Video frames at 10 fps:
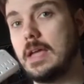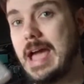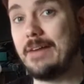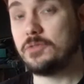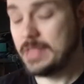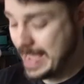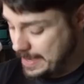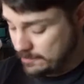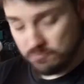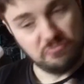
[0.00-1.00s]
after
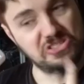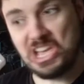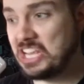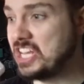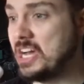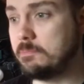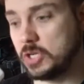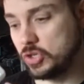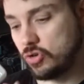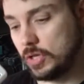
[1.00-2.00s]
that, setting it up,
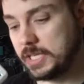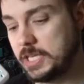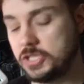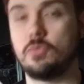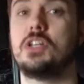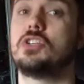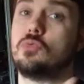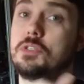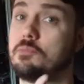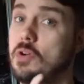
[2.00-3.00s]
controlling each switch
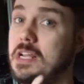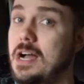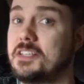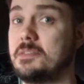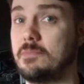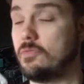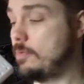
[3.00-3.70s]
was pretty awesome.